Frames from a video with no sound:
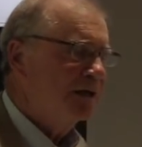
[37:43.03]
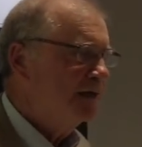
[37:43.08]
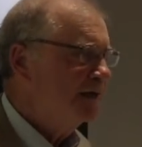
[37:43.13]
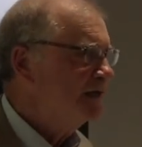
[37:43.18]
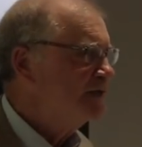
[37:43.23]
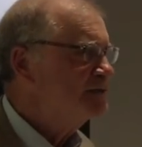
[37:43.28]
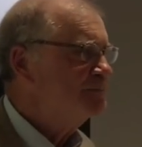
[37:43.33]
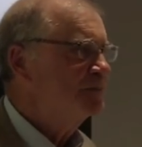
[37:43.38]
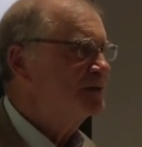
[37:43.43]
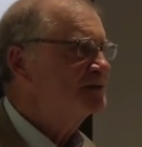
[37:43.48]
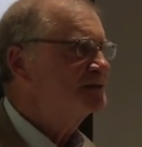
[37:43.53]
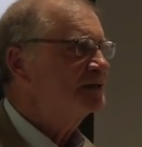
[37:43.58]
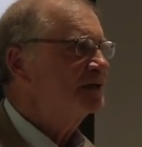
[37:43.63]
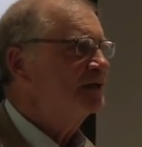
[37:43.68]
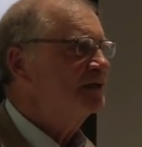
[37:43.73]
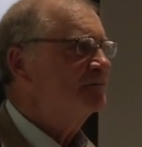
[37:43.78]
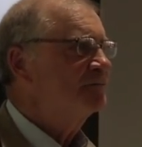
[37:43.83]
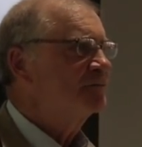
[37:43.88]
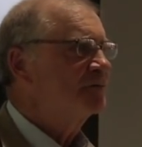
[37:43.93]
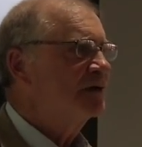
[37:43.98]
He's been
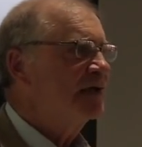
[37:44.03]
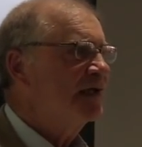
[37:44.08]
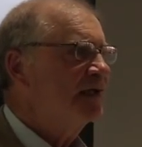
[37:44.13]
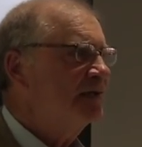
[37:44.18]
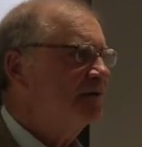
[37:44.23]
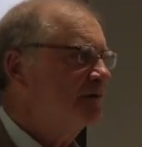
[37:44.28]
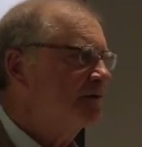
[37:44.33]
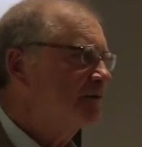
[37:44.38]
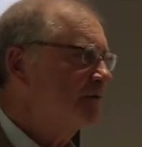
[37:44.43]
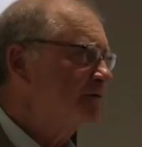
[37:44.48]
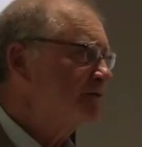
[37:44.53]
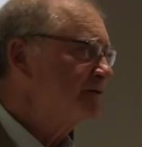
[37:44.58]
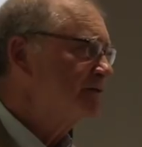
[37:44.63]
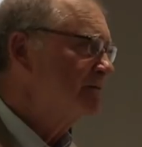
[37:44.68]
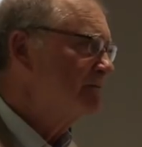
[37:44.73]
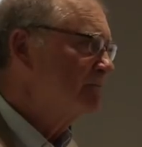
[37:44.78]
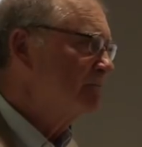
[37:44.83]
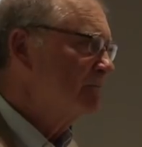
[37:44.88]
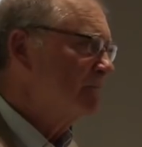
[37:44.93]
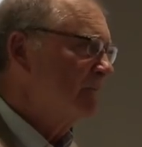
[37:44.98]
saying for eight years,
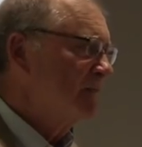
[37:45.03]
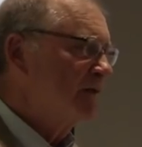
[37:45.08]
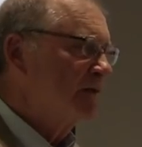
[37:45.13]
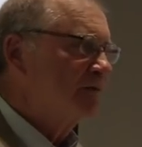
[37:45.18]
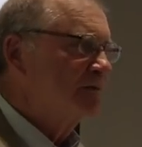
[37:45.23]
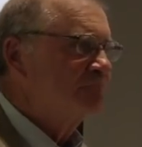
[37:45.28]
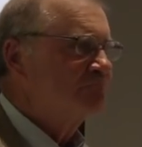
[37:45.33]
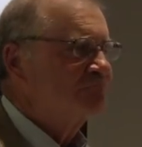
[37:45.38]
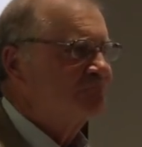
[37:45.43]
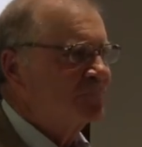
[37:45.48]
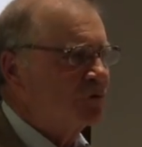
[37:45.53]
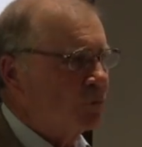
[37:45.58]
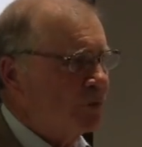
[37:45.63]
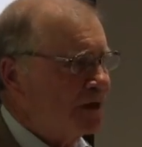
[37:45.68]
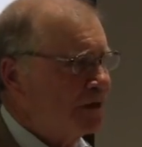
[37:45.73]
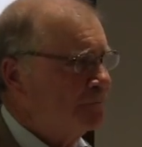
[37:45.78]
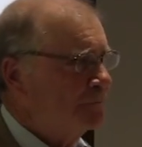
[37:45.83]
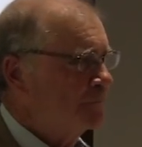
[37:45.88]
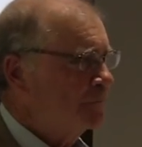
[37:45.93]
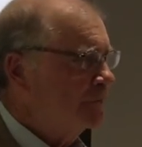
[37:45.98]

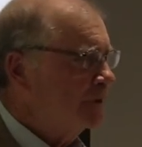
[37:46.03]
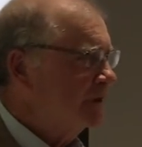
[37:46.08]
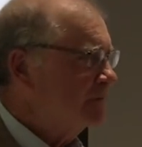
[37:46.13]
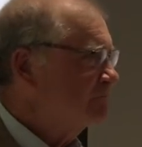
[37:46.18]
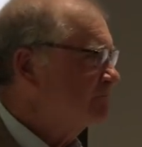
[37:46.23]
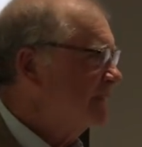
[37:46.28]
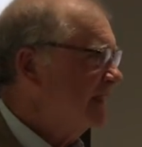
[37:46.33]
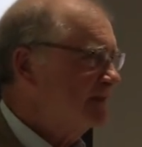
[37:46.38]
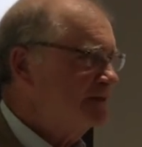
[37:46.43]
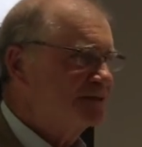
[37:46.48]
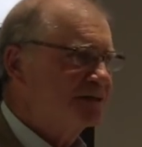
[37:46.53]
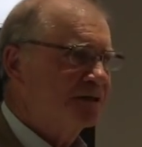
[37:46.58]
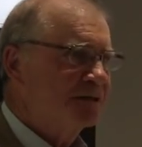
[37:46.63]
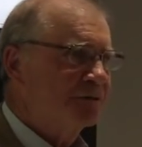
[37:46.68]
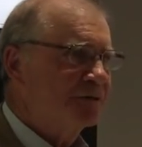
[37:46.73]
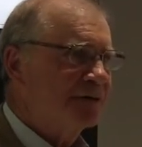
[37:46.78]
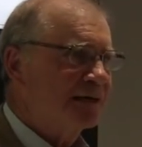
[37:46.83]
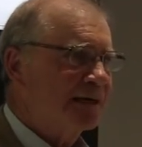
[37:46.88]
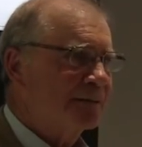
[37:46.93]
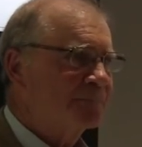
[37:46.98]
2030, that's the
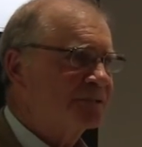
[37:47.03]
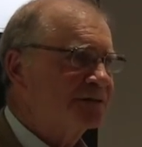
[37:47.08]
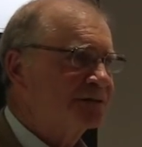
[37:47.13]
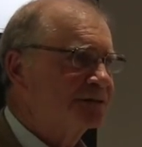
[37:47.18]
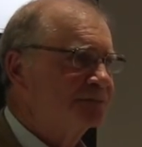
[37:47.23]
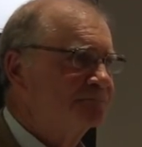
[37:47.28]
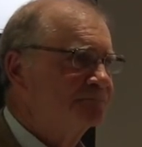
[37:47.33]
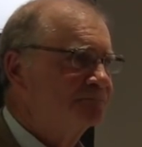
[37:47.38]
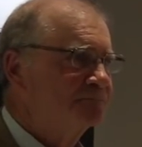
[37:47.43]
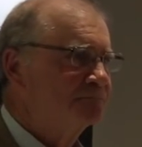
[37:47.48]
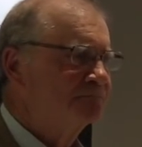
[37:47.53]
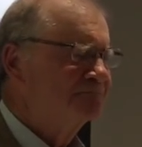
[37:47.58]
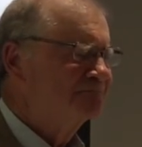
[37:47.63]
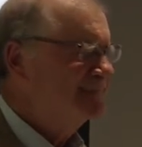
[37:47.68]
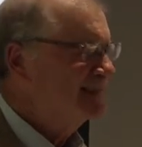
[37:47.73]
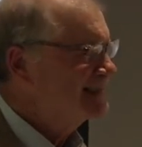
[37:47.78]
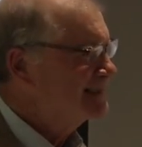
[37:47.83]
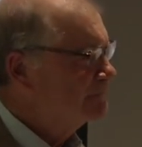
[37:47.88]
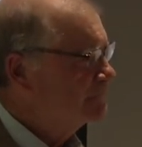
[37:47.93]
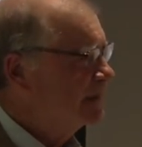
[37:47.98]
year it happens.
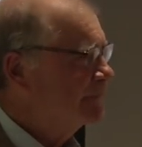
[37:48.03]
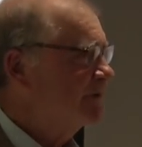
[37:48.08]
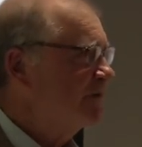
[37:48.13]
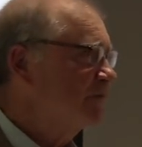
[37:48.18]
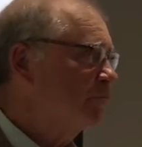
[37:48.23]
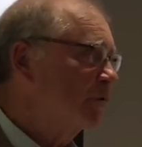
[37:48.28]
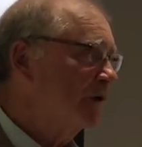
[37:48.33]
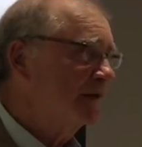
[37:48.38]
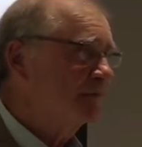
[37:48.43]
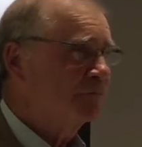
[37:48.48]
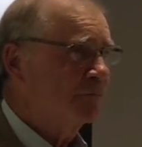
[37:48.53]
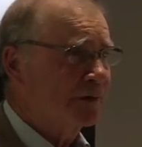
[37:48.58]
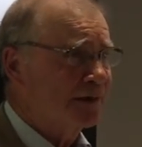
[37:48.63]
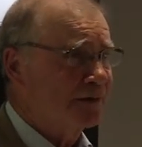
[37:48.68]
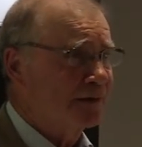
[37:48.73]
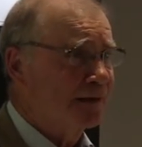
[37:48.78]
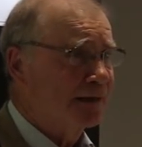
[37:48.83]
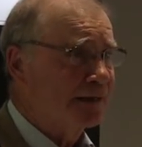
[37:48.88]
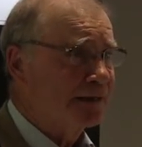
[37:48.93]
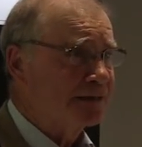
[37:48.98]
Eh, it might be
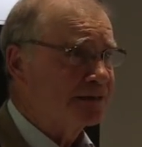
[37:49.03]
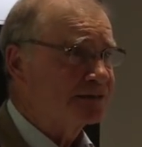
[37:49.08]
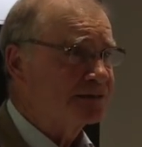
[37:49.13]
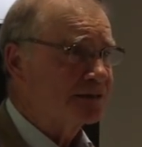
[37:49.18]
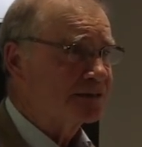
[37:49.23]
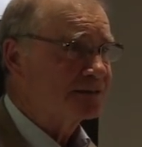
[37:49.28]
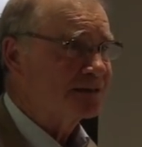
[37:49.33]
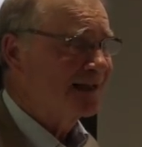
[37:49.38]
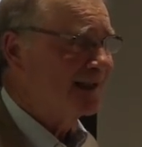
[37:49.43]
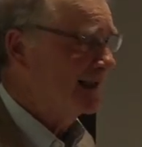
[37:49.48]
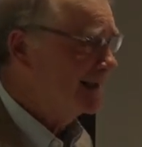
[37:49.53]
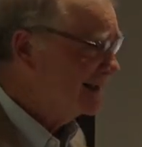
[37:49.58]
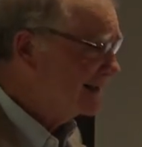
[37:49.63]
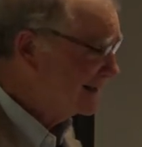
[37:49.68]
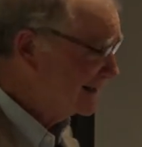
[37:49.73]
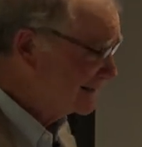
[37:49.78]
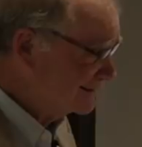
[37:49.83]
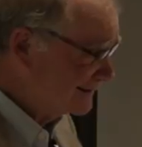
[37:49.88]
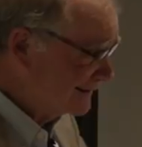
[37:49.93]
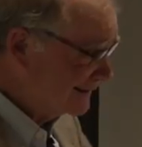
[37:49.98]
2029, he says. And he can